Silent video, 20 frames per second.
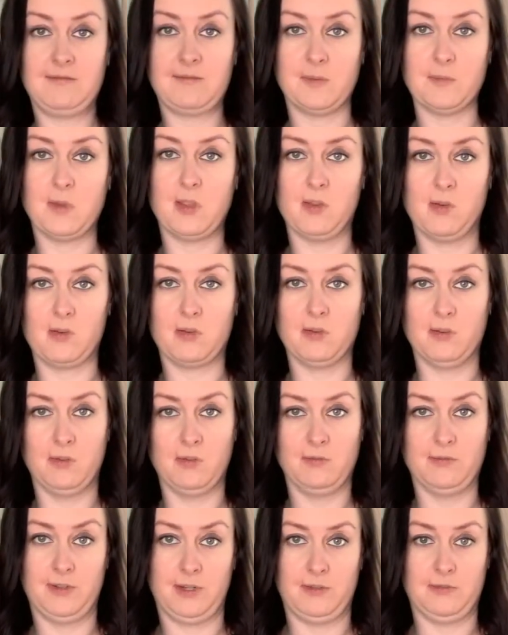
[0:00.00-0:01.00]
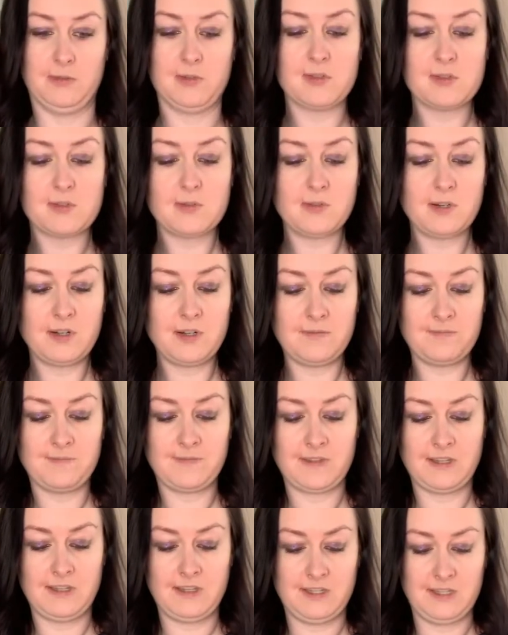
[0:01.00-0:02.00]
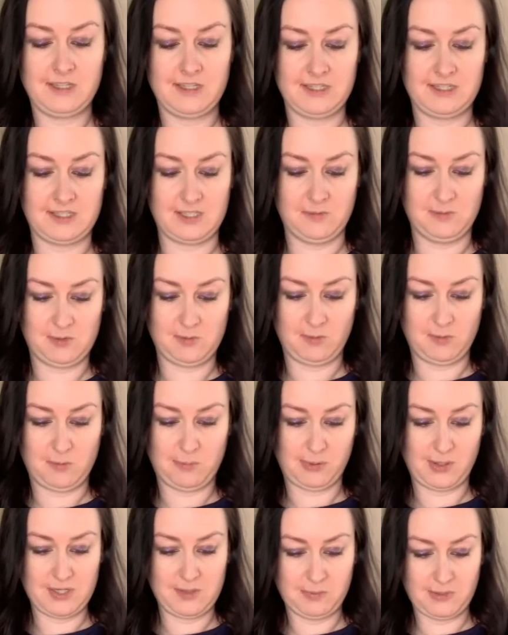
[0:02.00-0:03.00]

from the local dollar store. Seems to be pretty,